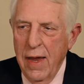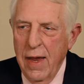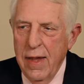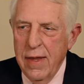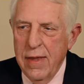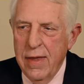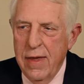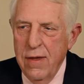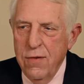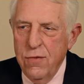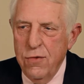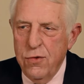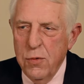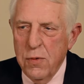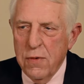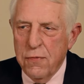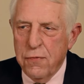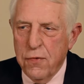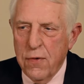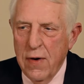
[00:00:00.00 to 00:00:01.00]
It gives
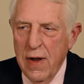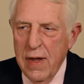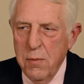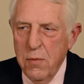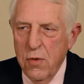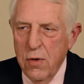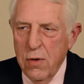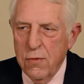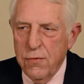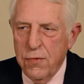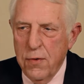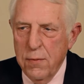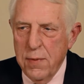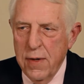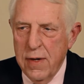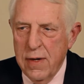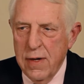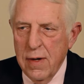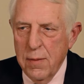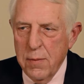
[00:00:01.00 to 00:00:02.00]
you a framework for
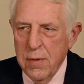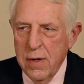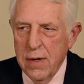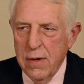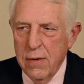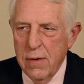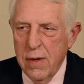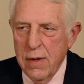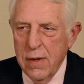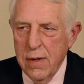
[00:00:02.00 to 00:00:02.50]
becoming,